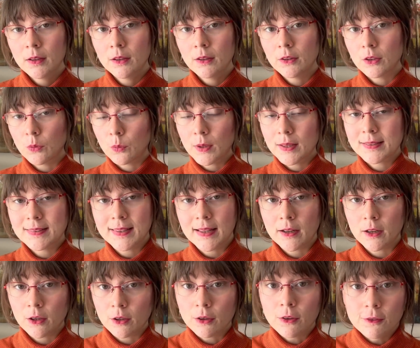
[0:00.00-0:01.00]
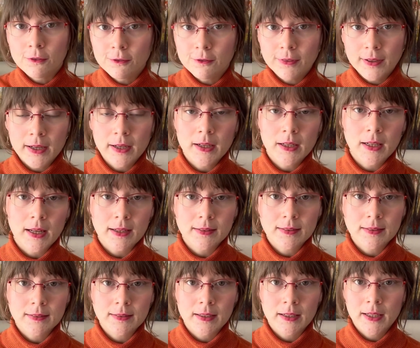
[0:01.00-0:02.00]
the ones that are very
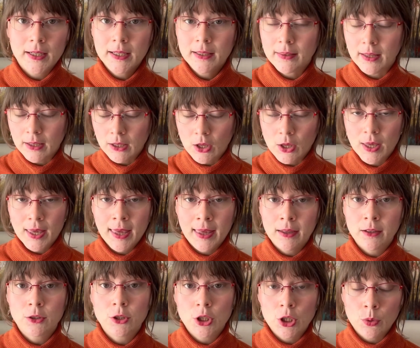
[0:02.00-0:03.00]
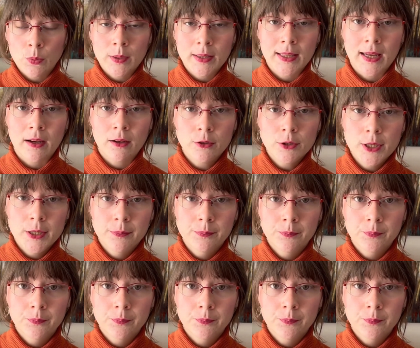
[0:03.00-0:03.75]
necessary that you can't do without,